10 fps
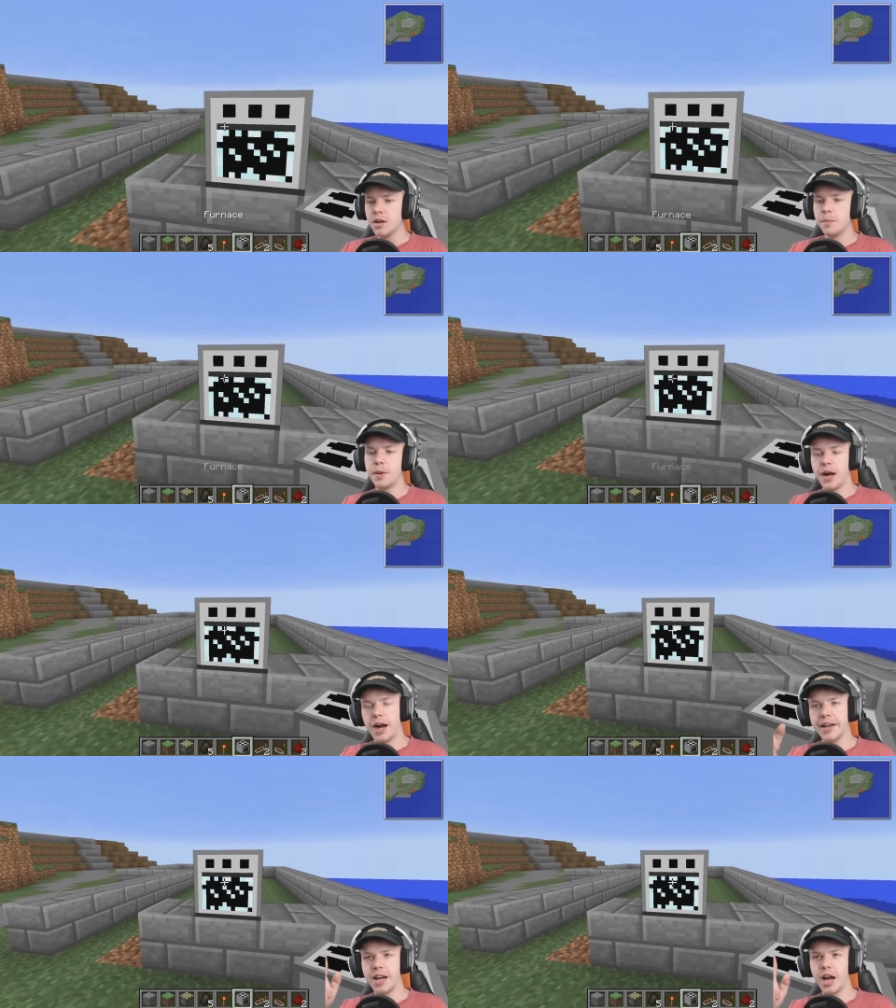but
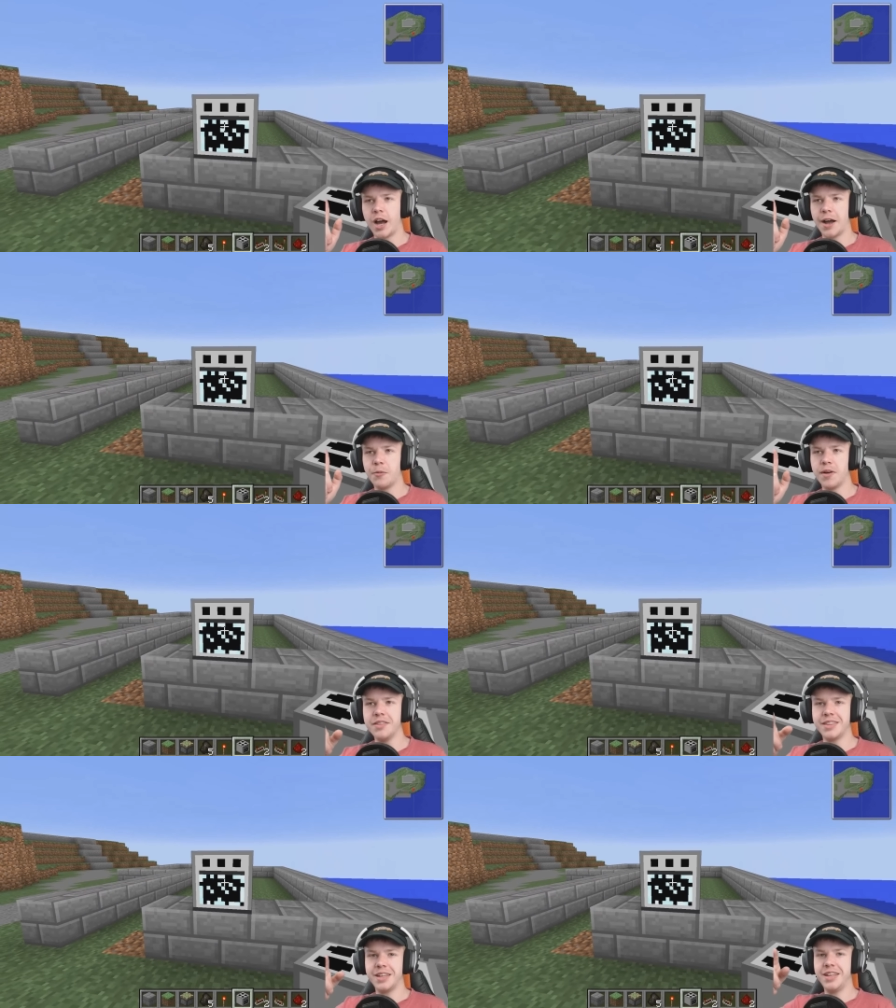I I
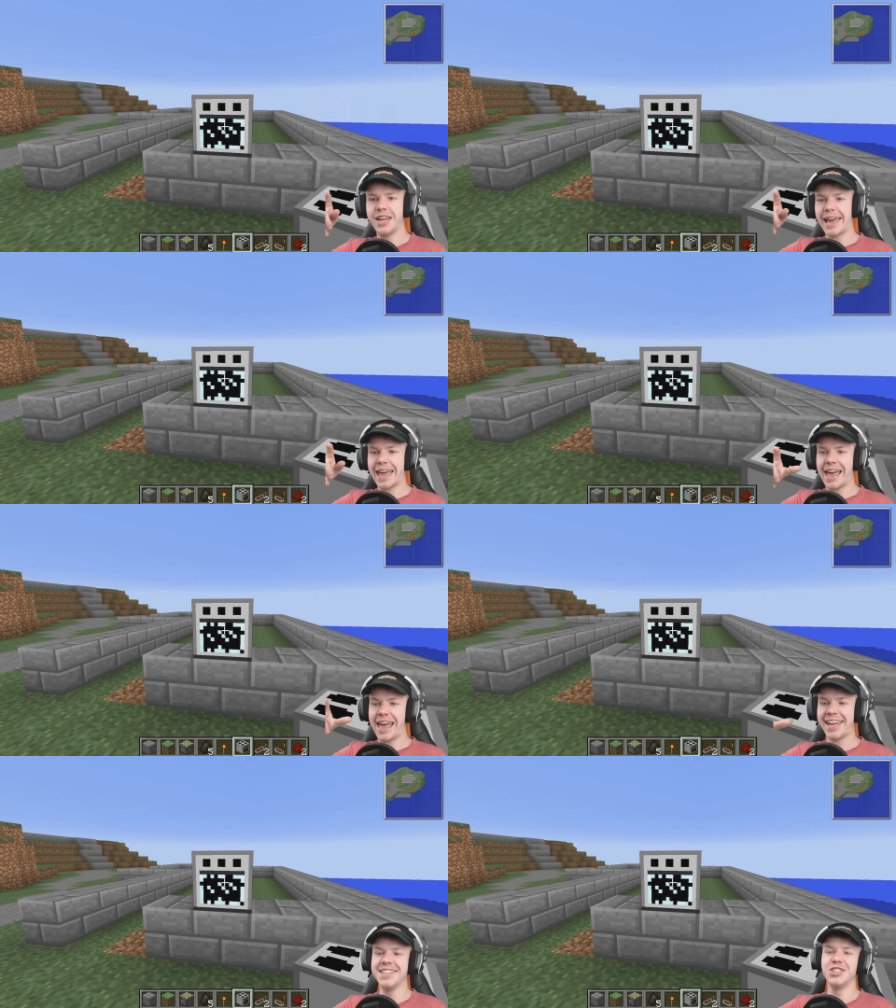want the
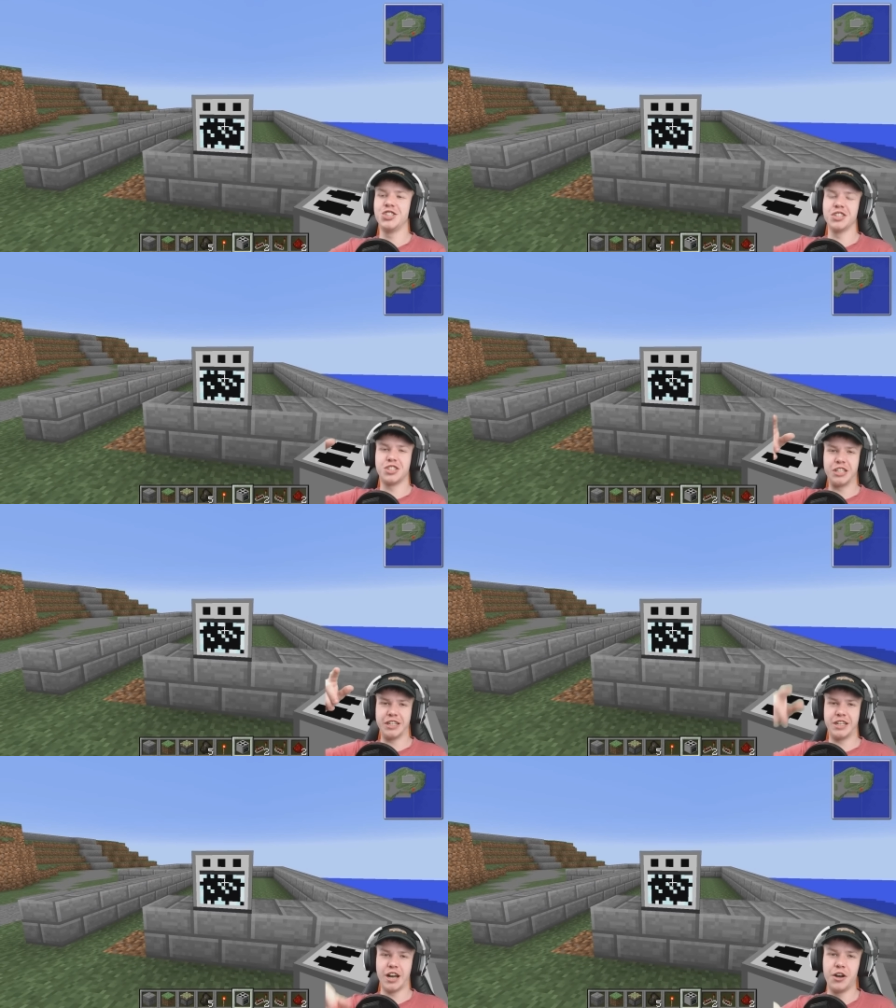engine to
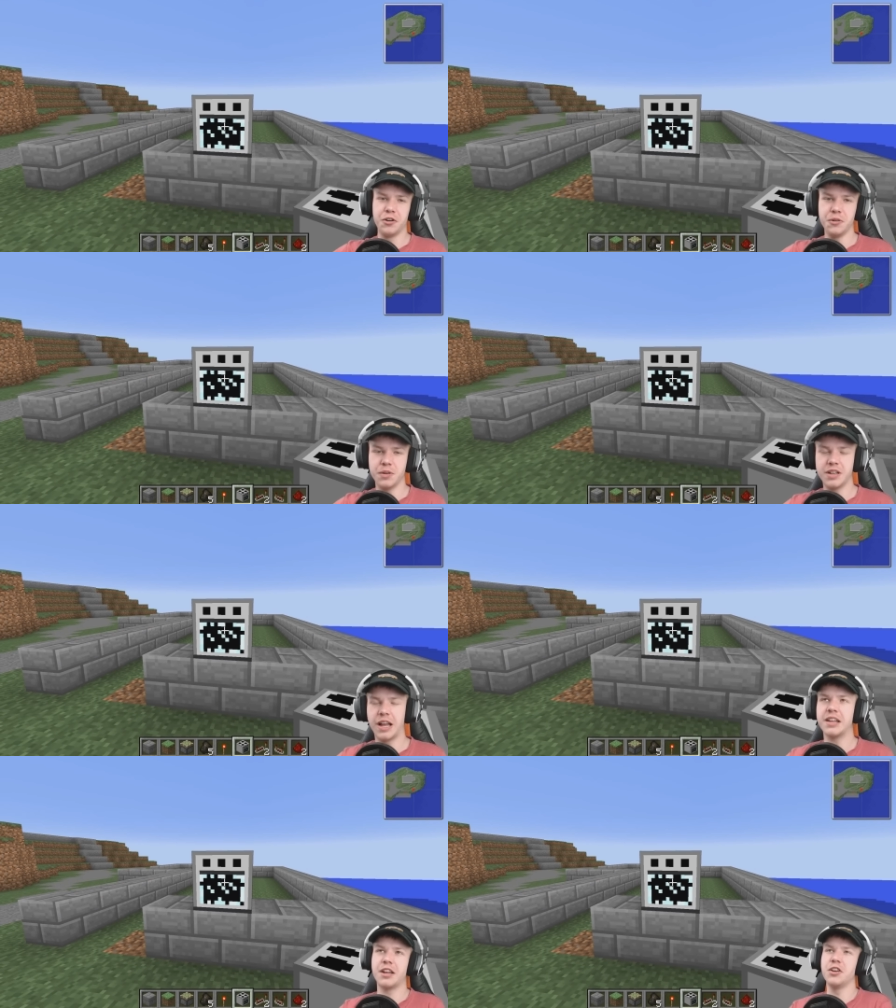go
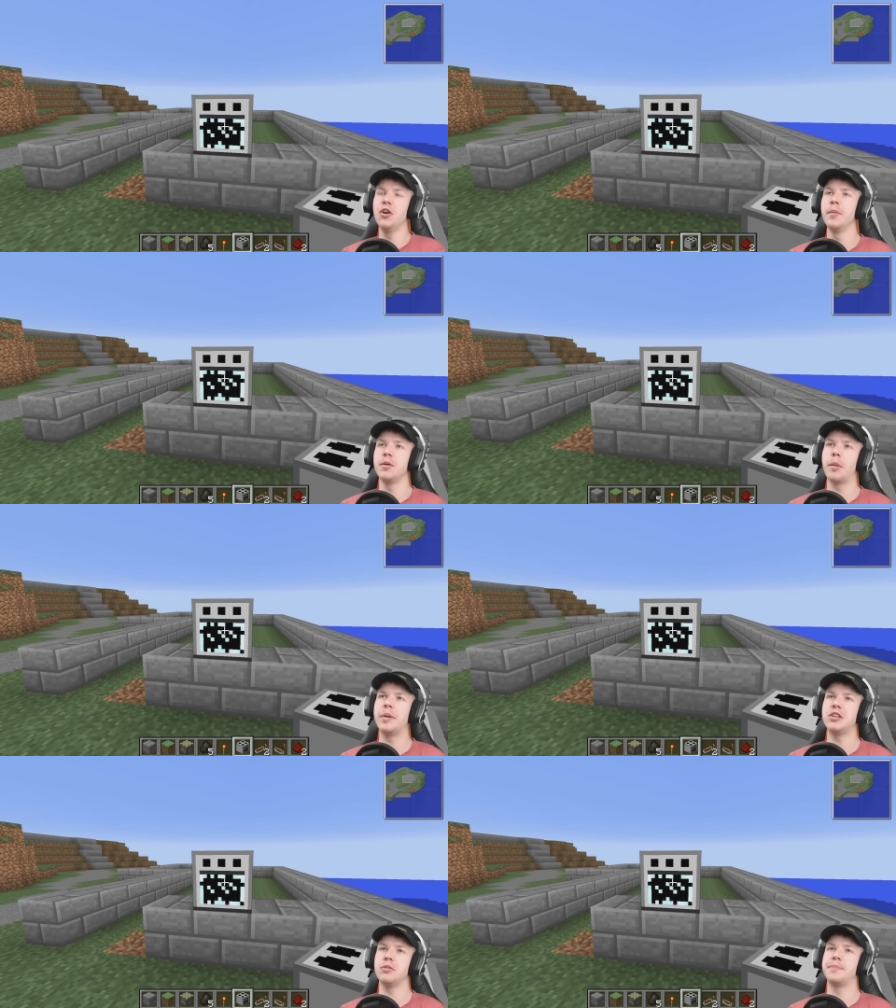like like normally when
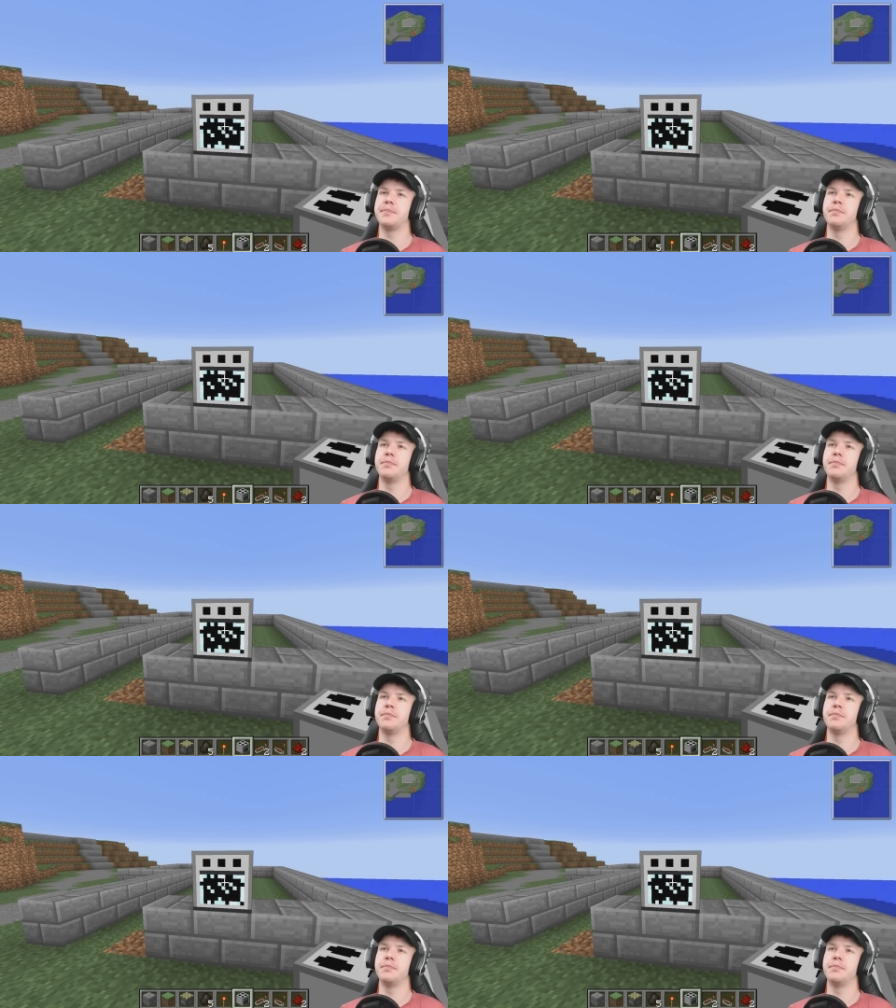we do